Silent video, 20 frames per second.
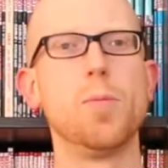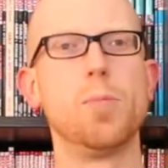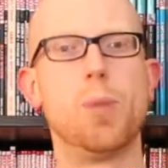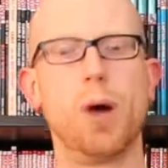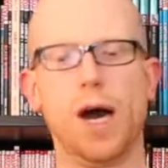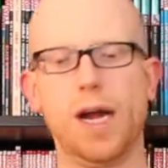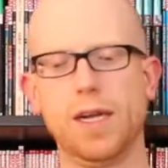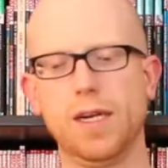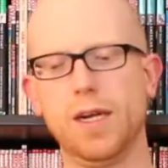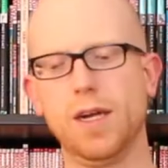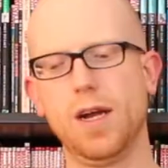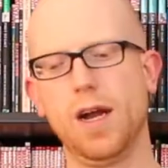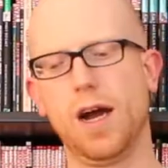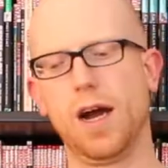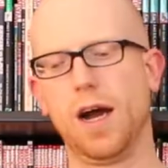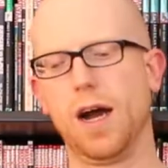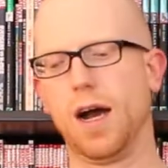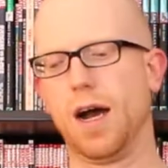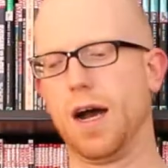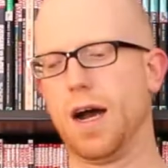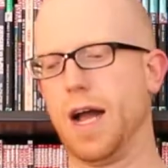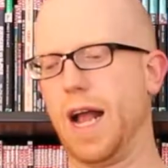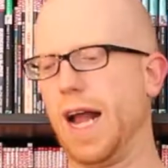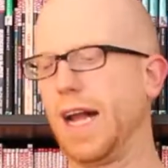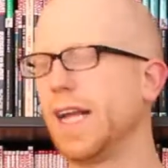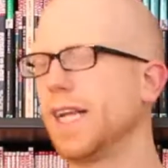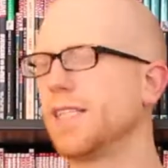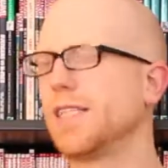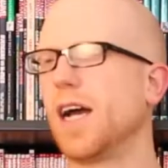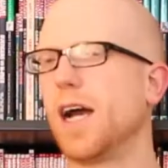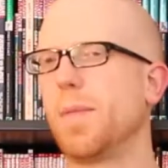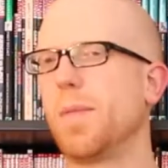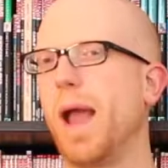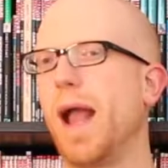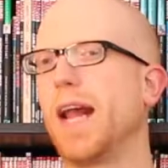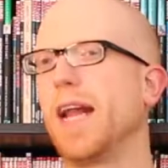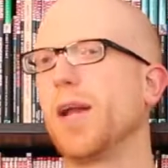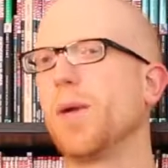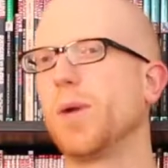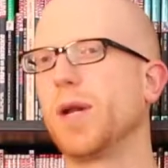But anytime
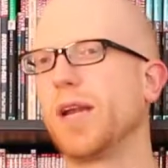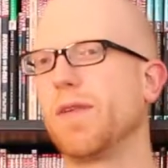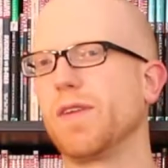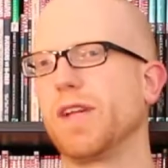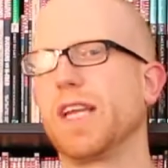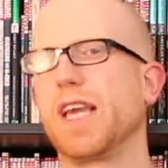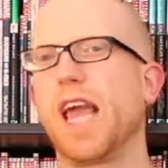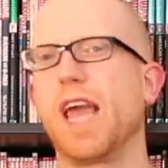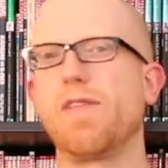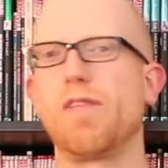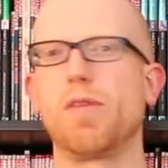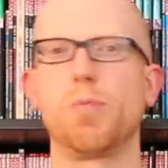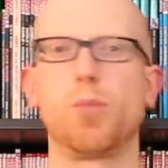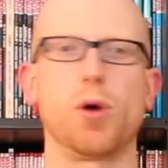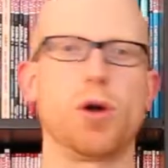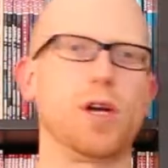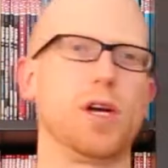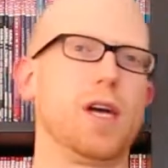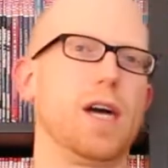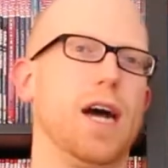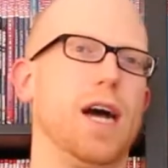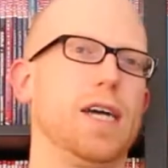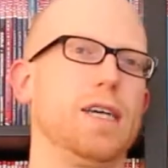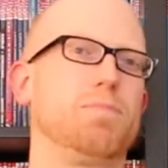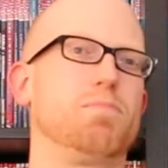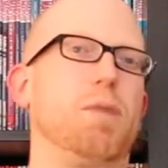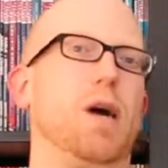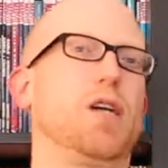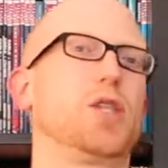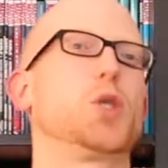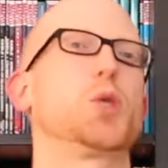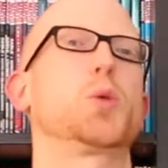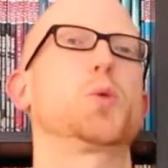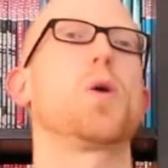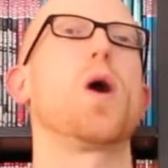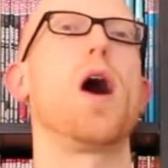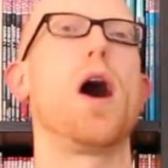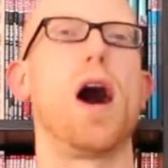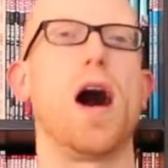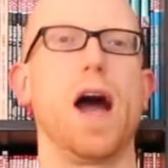anyone even gave the book a
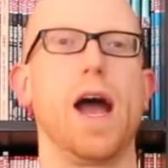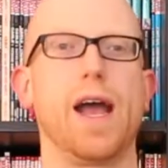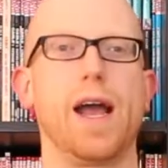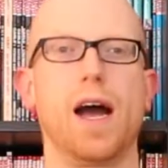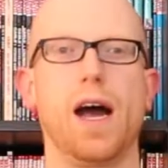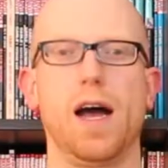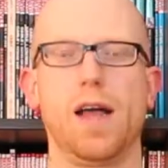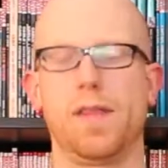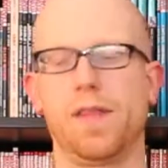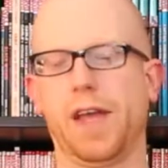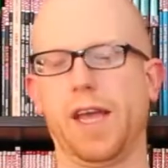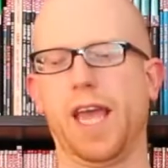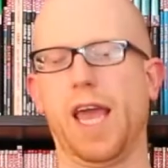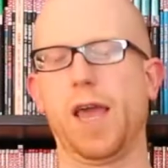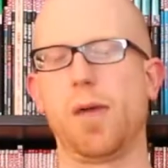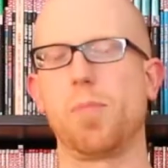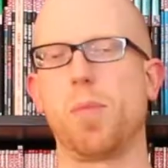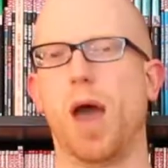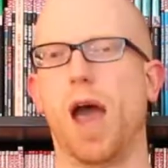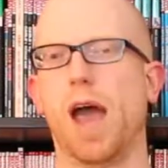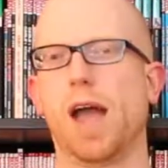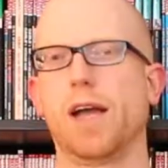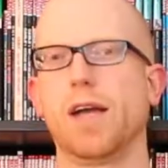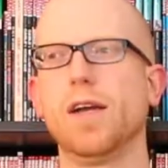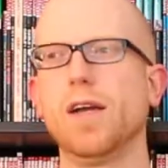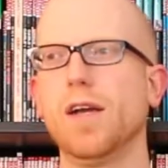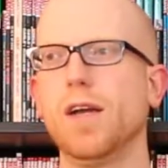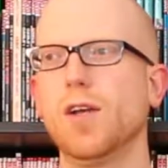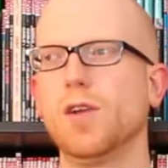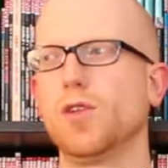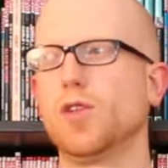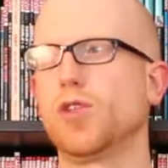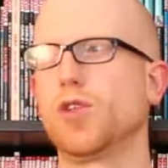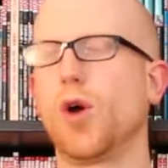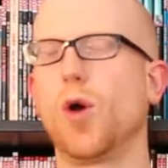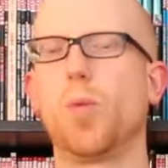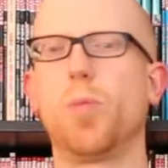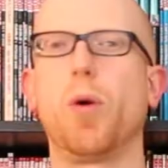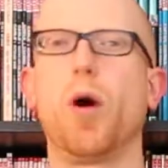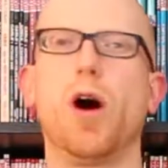try, they came back
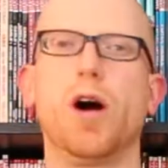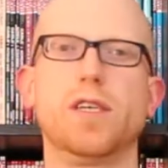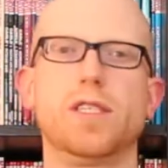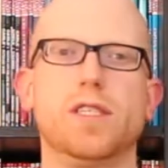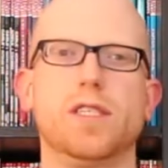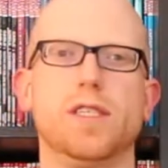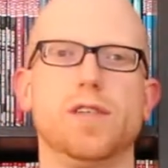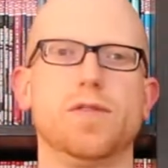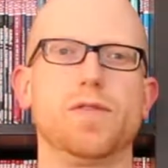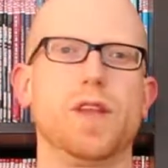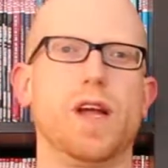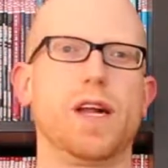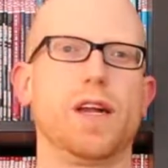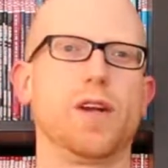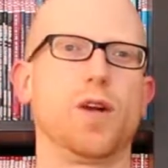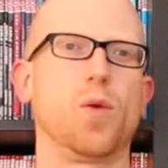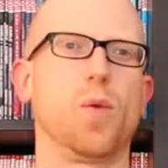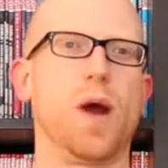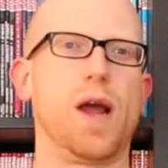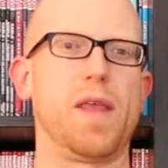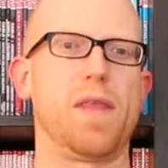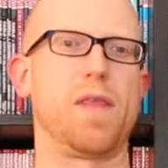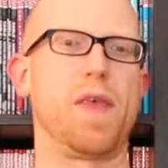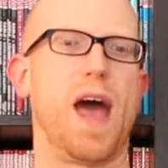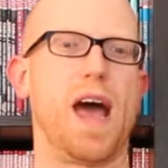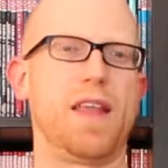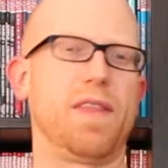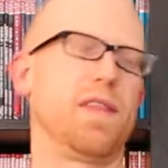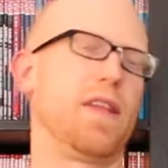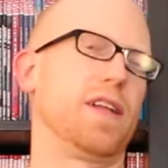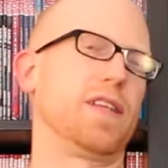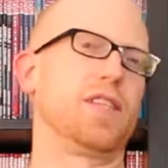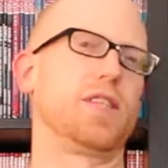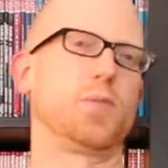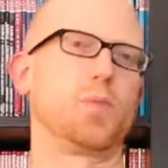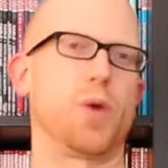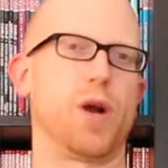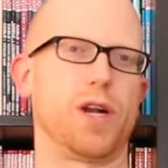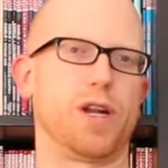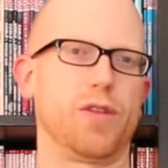so positive that in a way that then
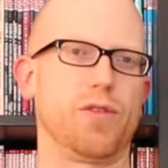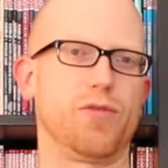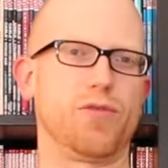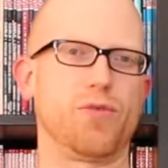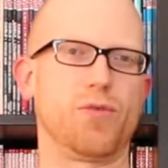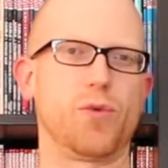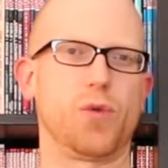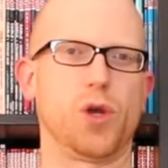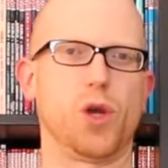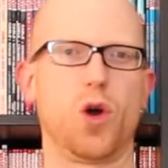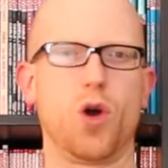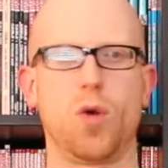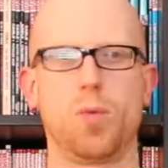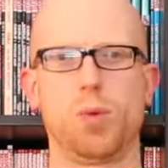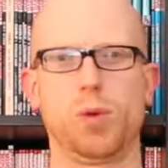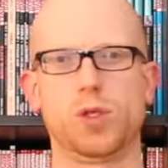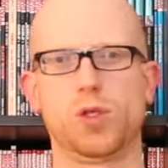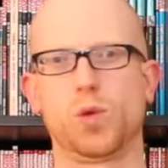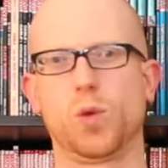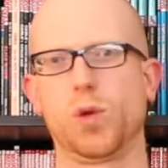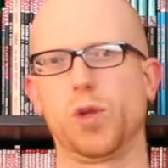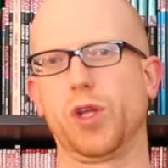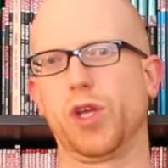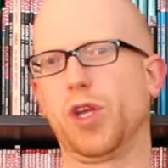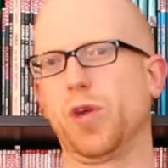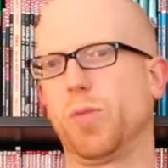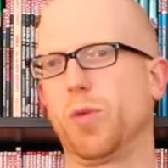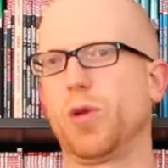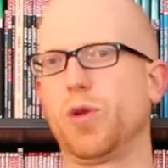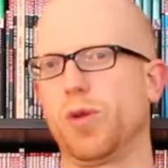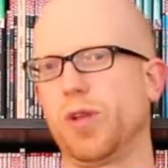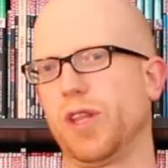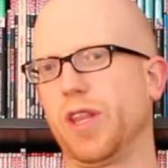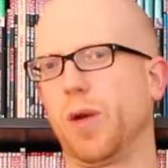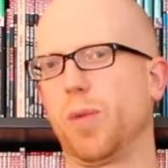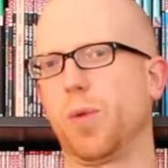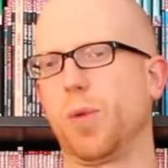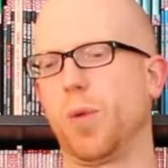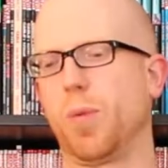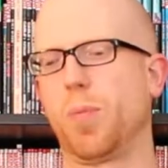spread it through the comic book store and the community
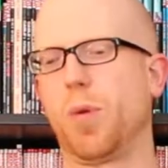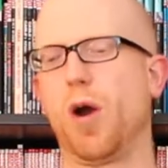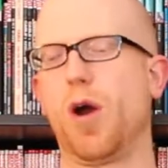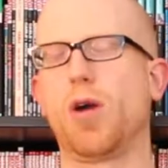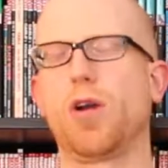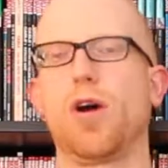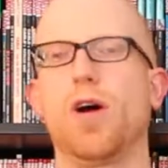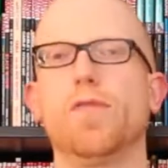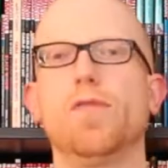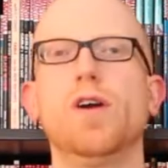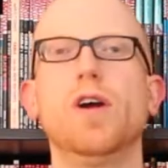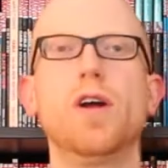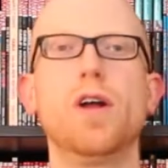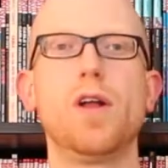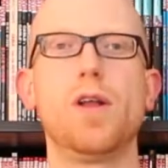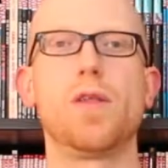that we were part of,